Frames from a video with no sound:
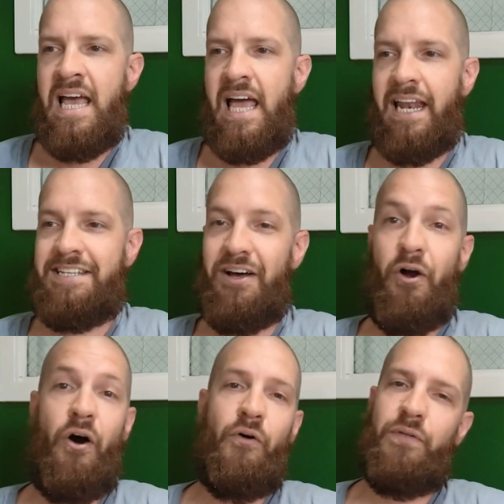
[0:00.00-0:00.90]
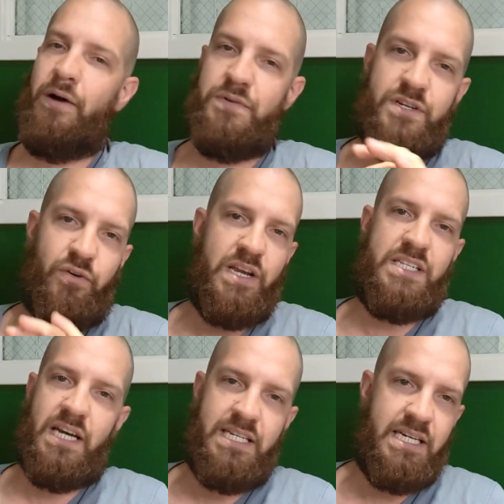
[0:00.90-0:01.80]
And I tell her, "Oh, that was a
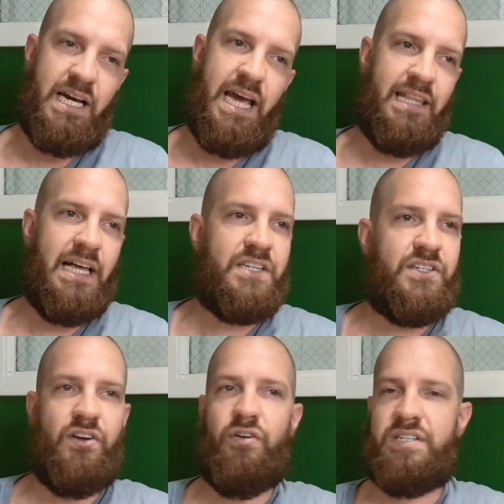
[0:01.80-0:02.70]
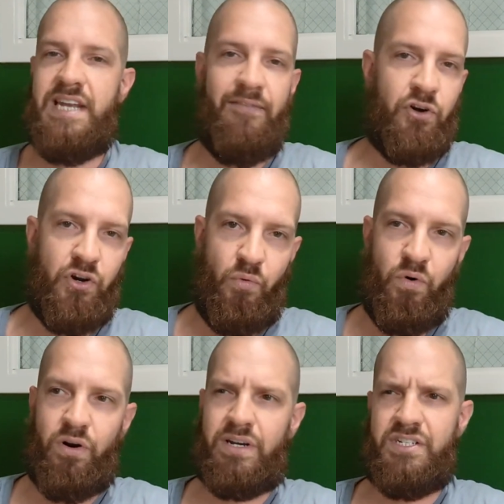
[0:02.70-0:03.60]
crazy idea I had last year. It's never going to
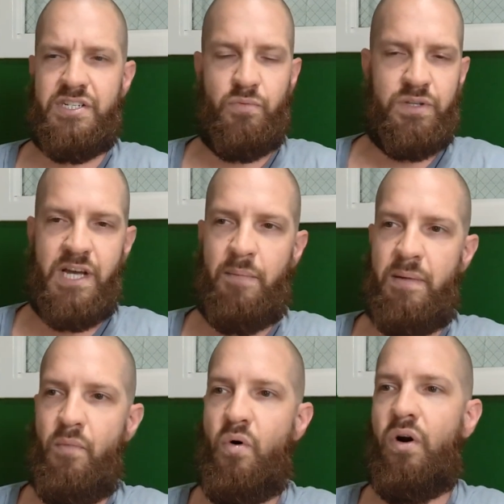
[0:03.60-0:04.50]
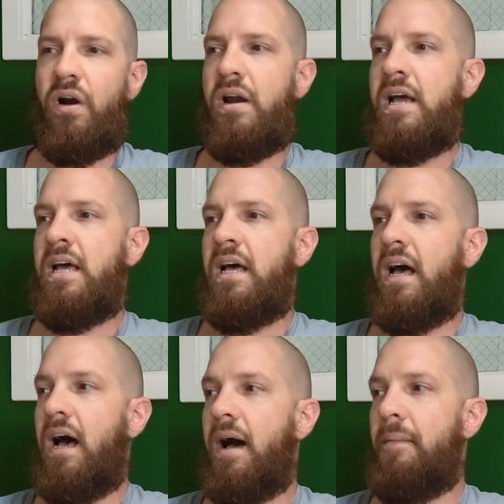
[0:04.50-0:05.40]
work." And she said, "Well, tell me more."
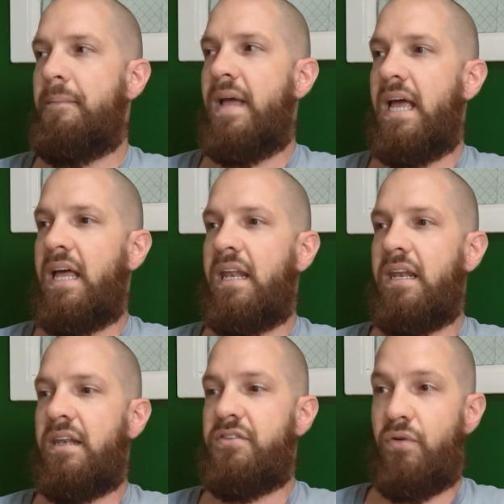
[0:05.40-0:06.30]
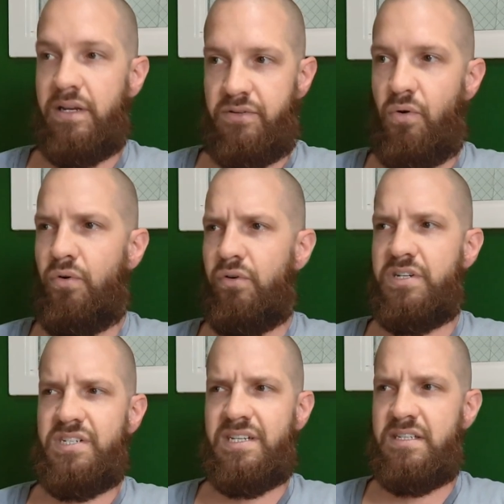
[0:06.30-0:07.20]
And so I told her,
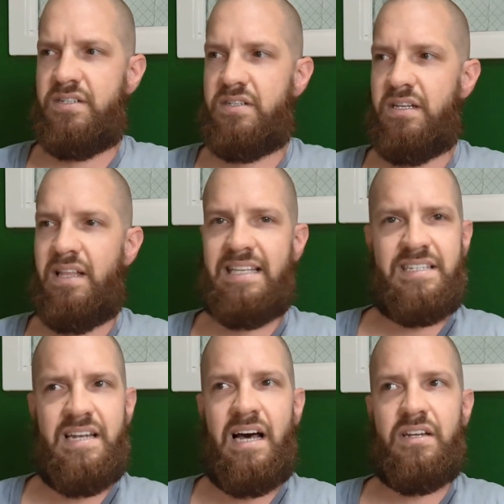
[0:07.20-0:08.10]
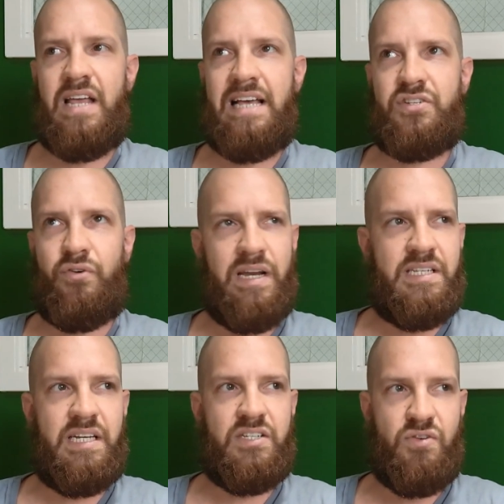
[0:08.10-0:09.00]
and she says, "That's not as
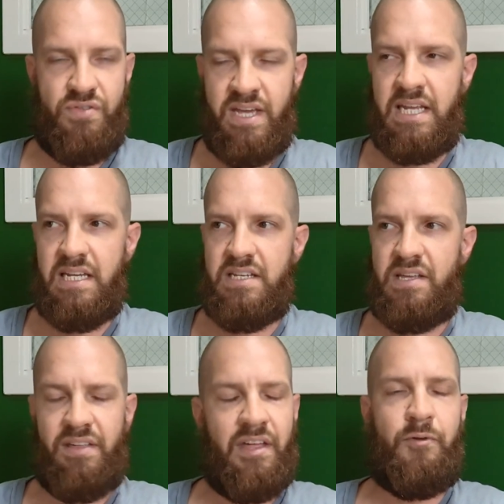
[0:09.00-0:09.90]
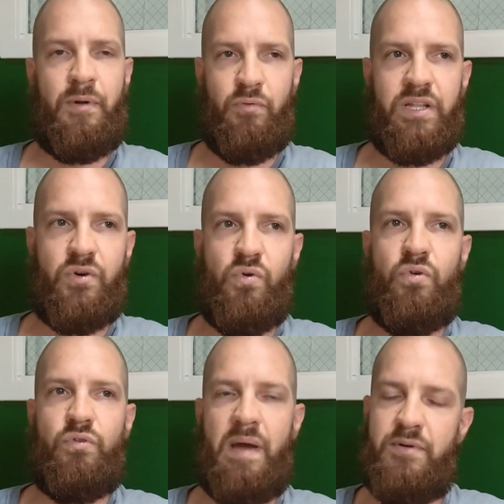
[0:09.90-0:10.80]
crazy as you think it is. I think it could be really
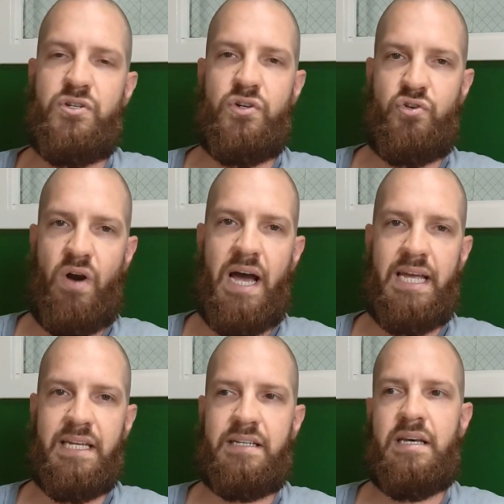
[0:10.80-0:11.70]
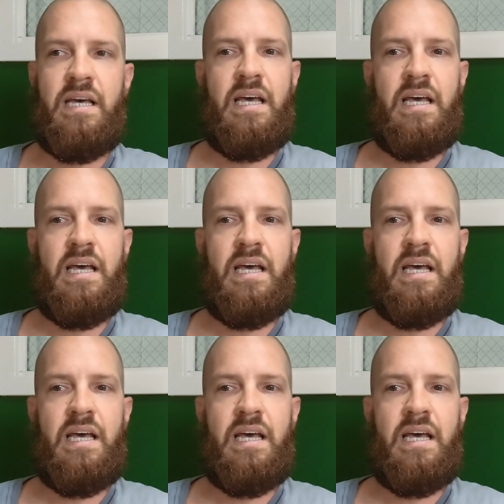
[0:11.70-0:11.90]
cool. Maybe you should try it."